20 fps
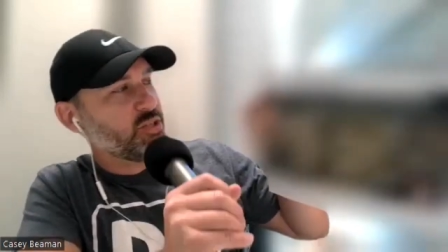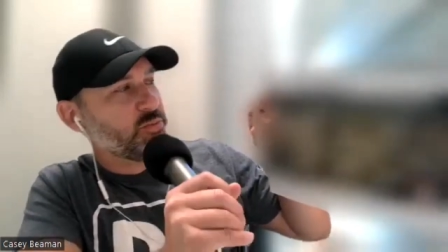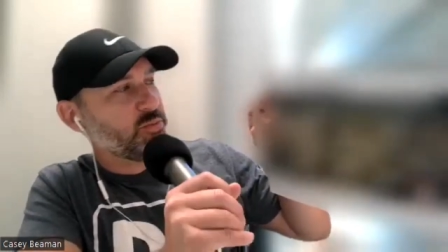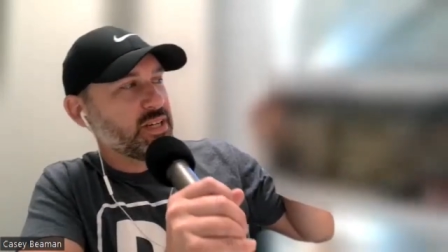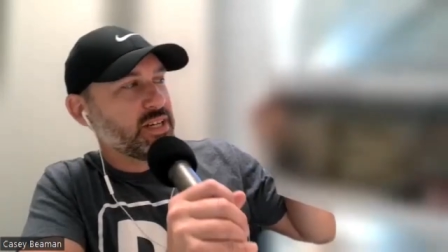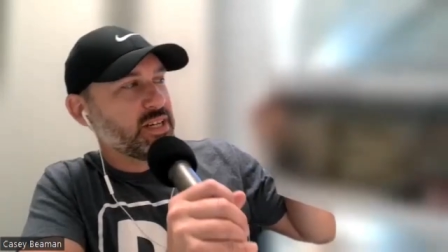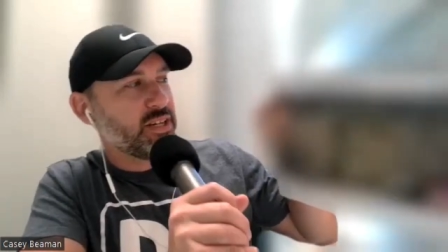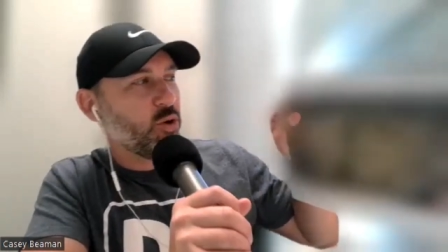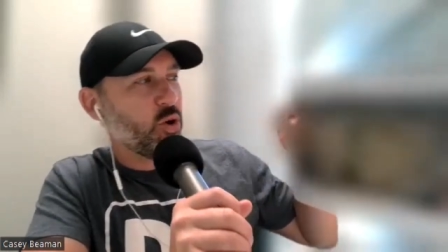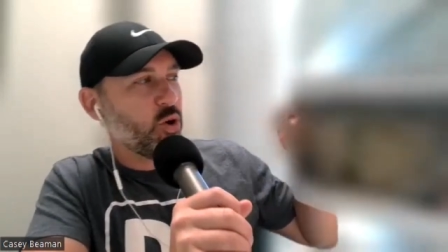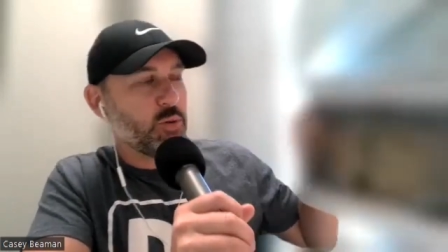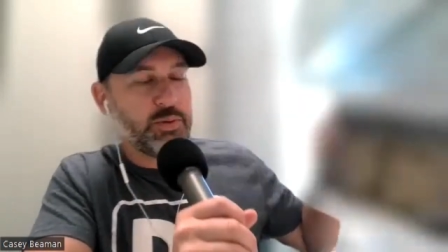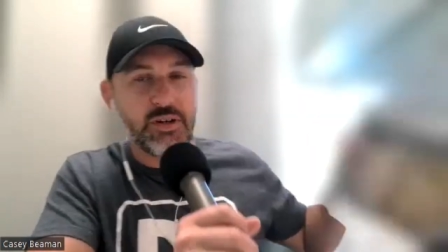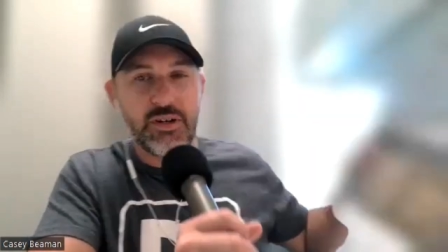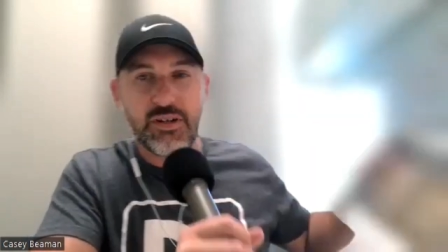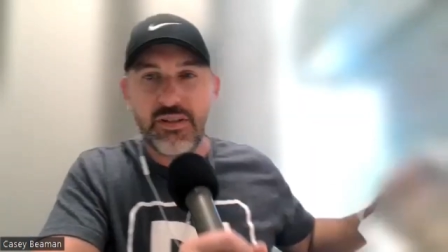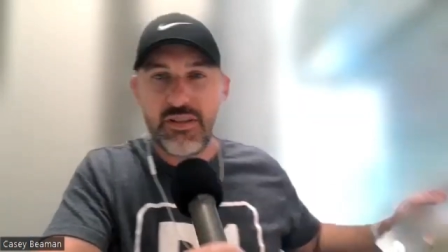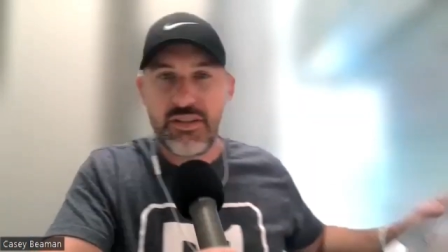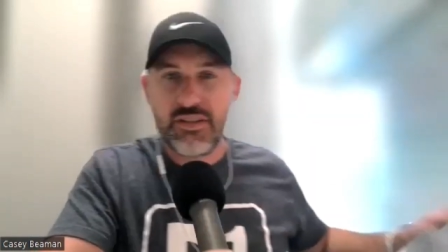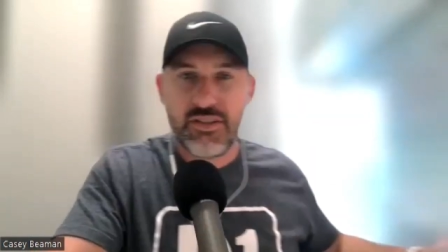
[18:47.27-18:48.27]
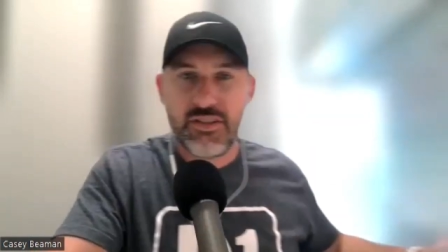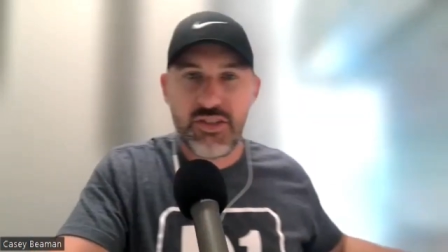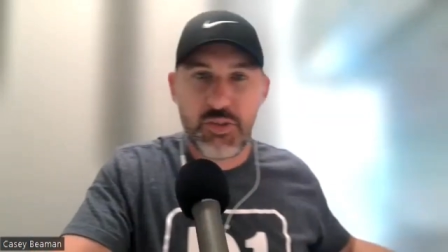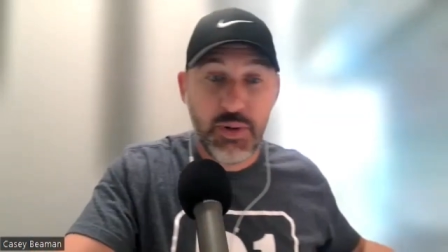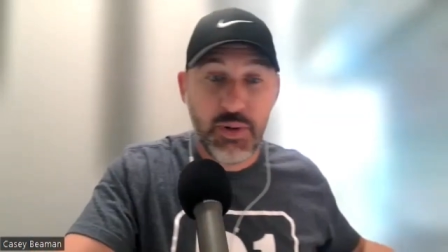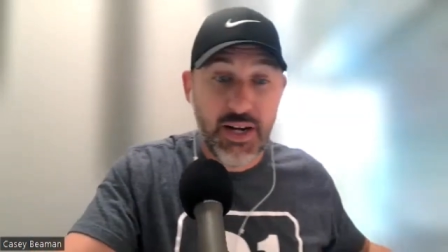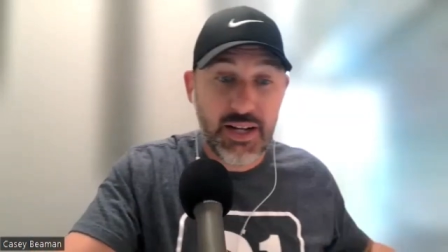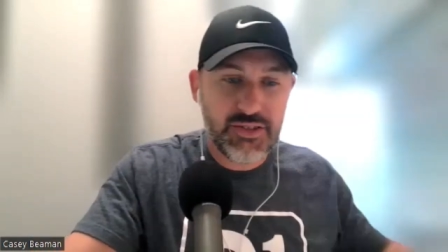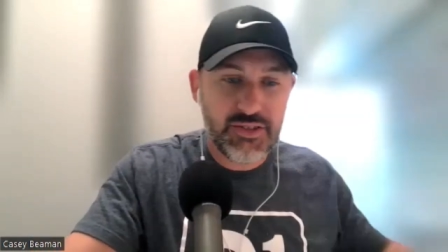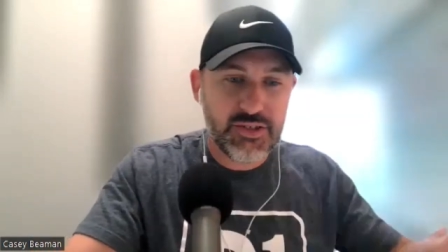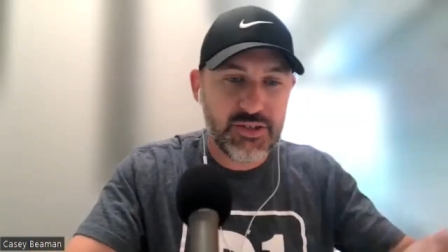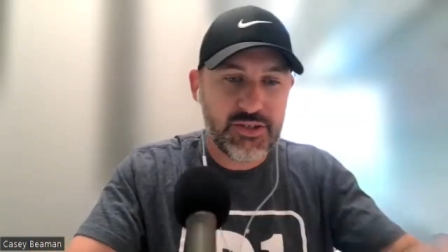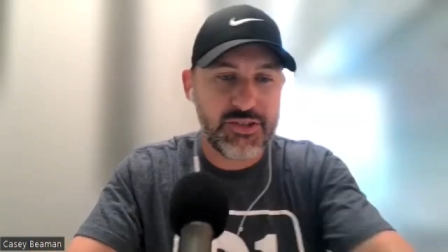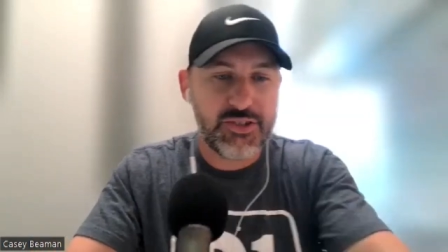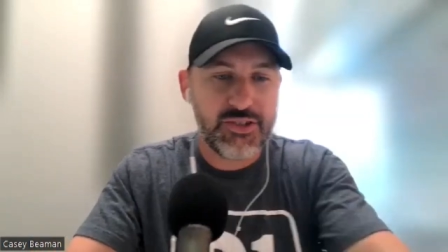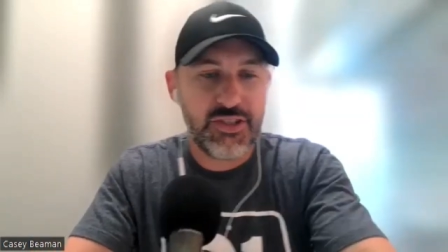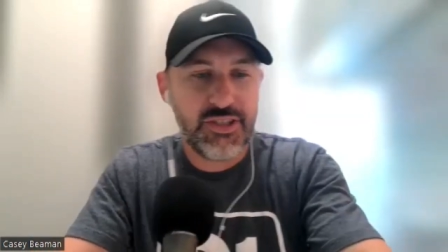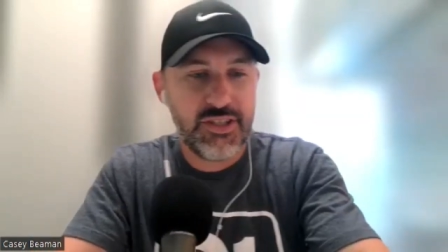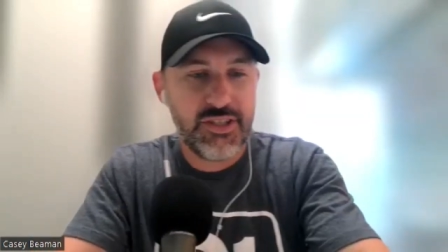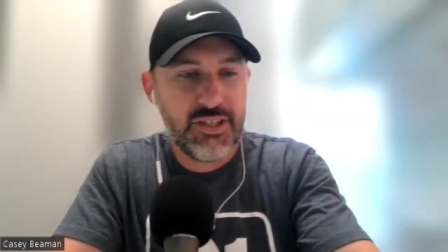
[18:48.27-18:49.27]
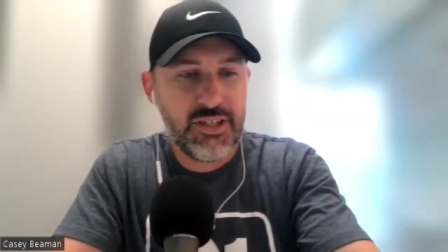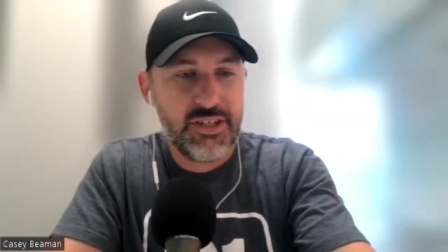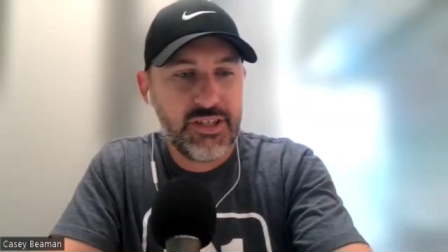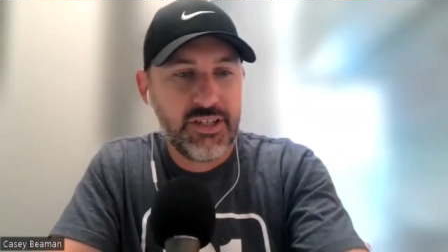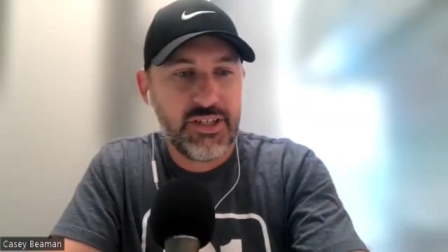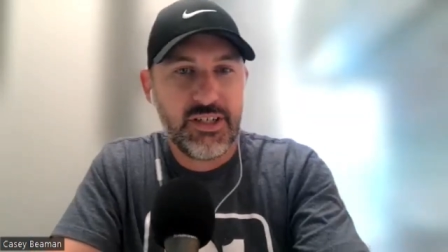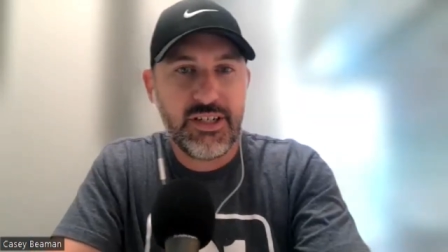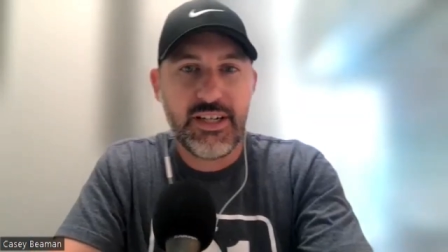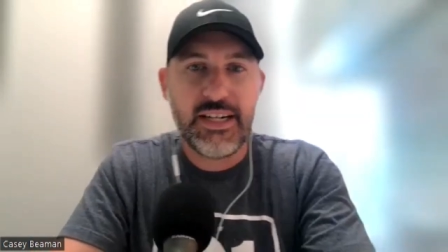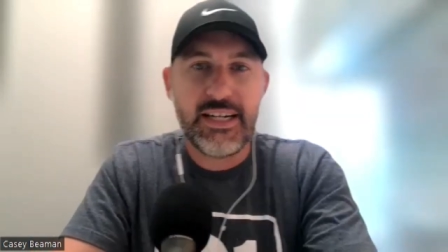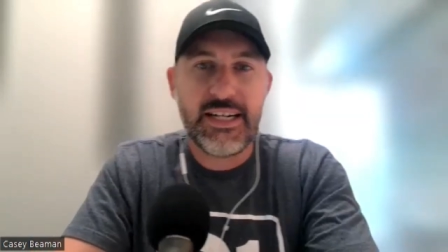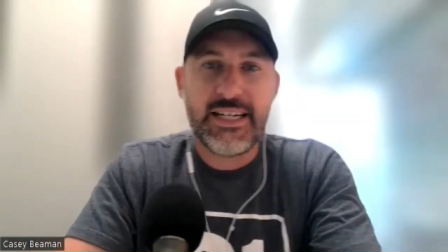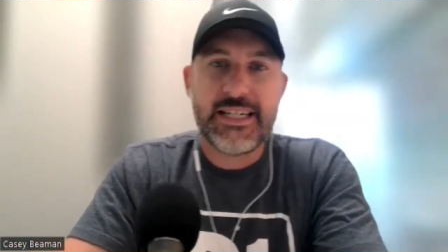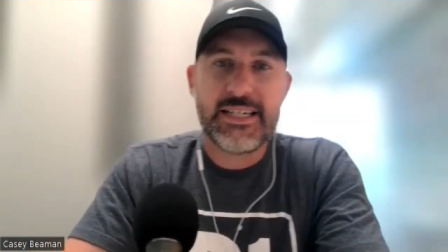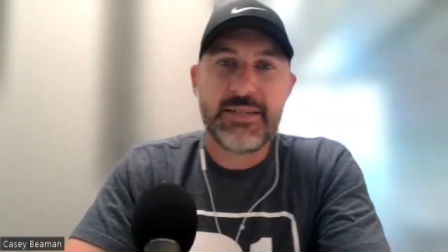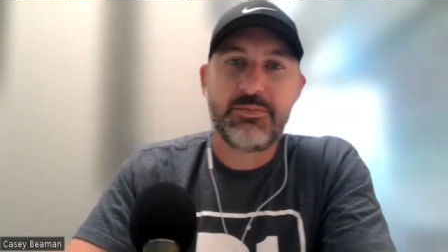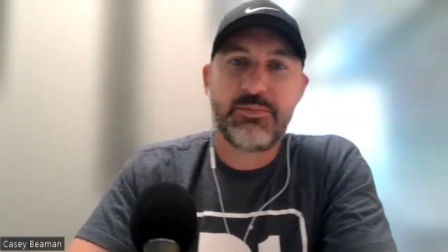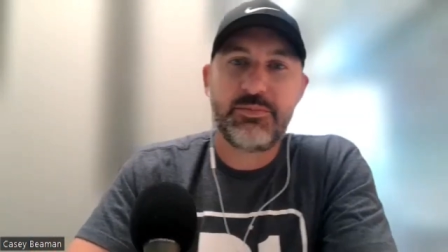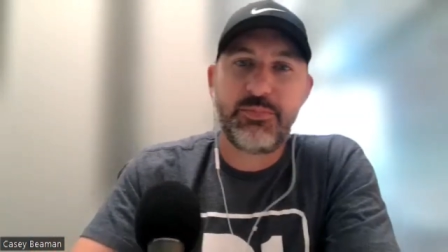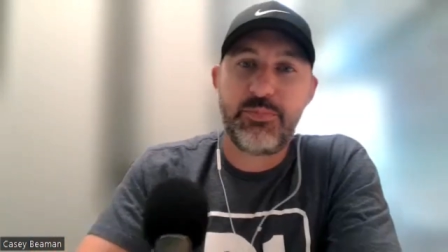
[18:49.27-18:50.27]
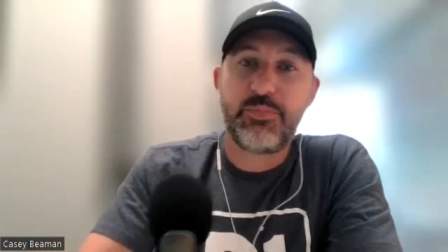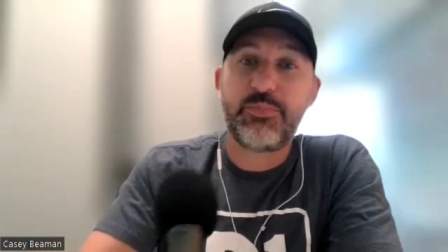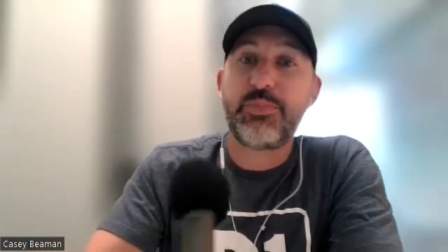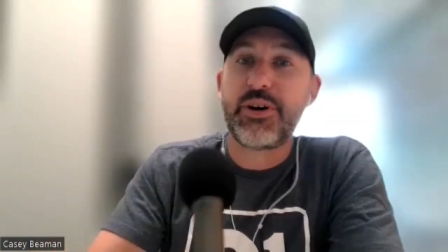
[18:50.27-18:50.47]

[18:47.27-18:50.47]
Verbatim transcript: to be corporate sponsors um,